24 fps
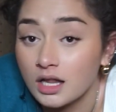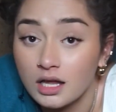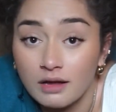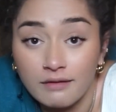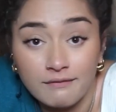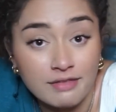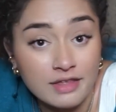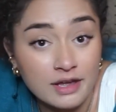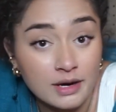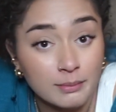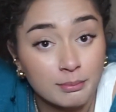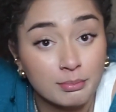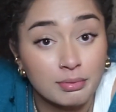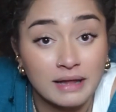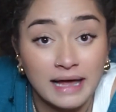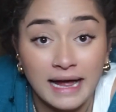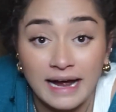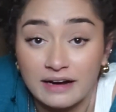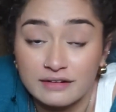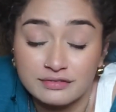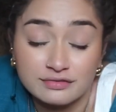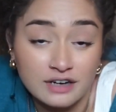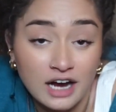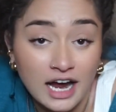of their
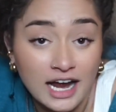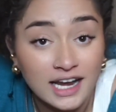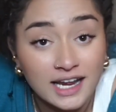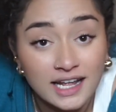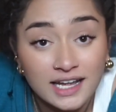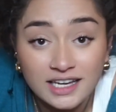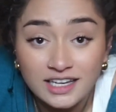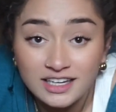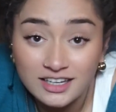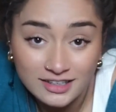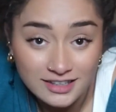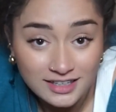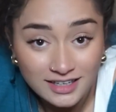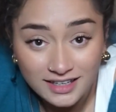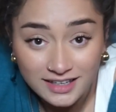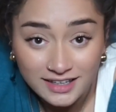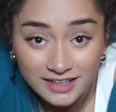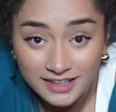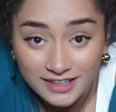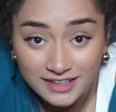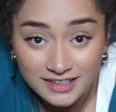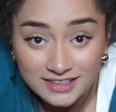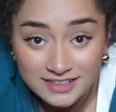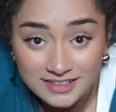Black Friday
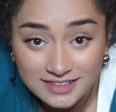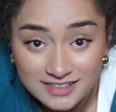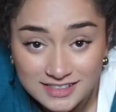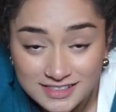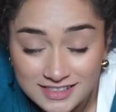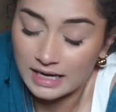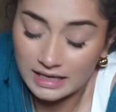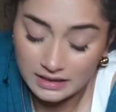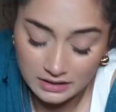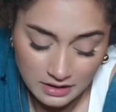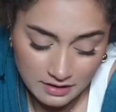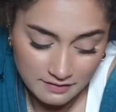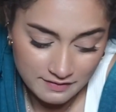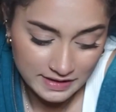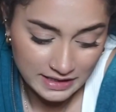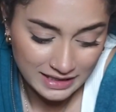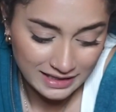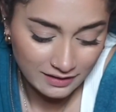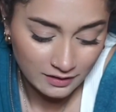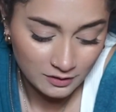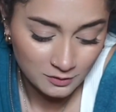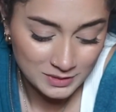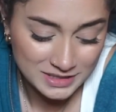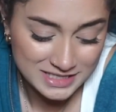goodies. I love
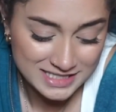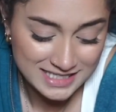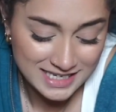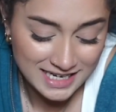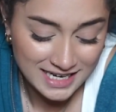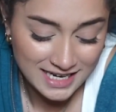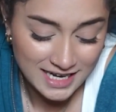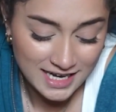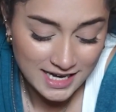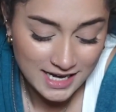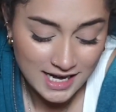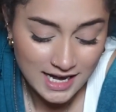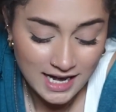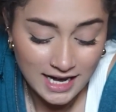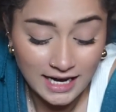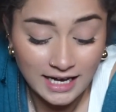Ana Luisa.